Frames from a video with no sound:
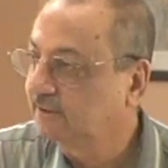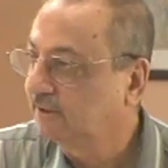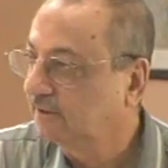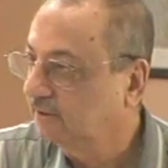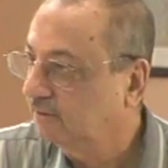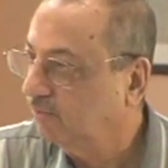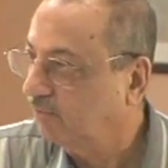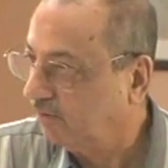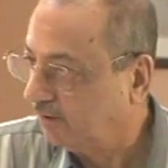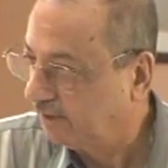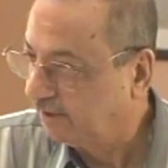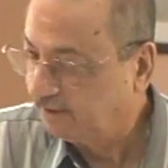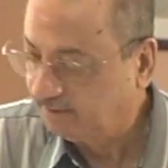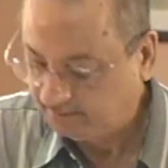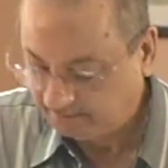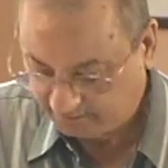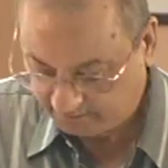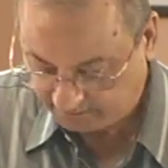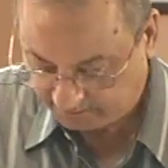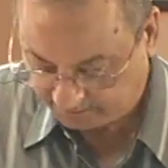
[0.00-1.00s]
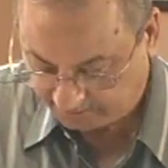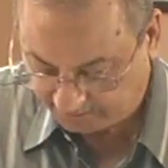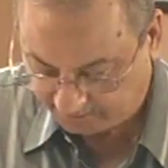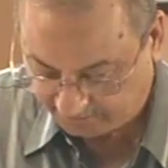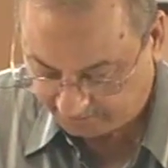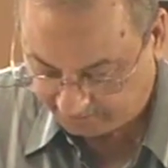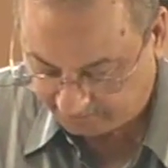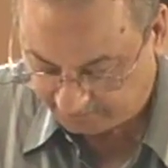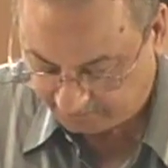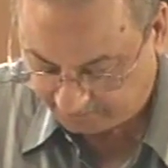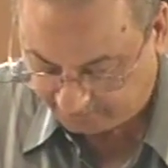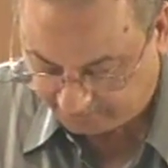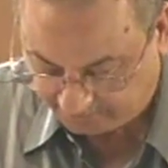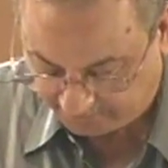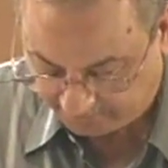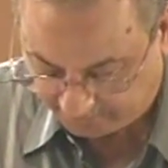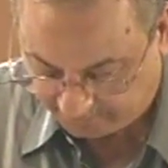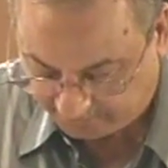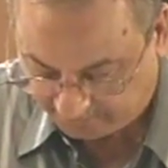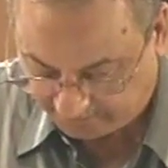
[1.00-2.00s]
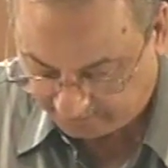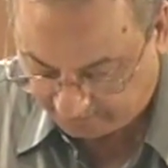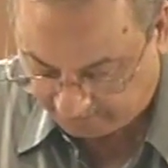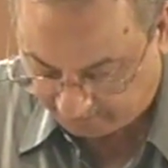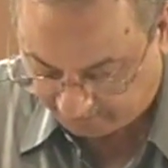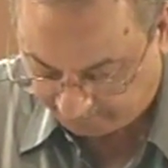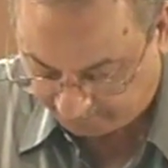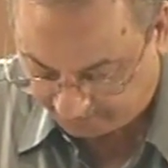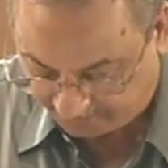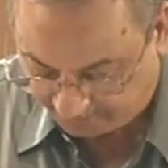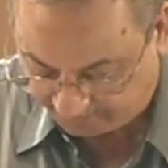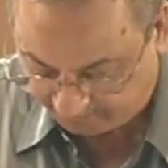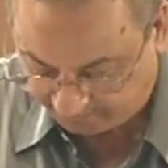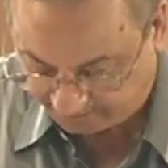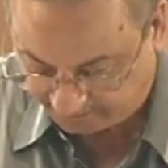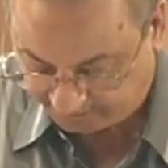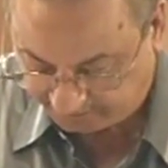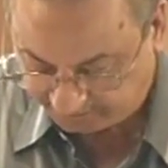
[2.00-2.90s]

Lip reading: word. Okay. Fine, brothers and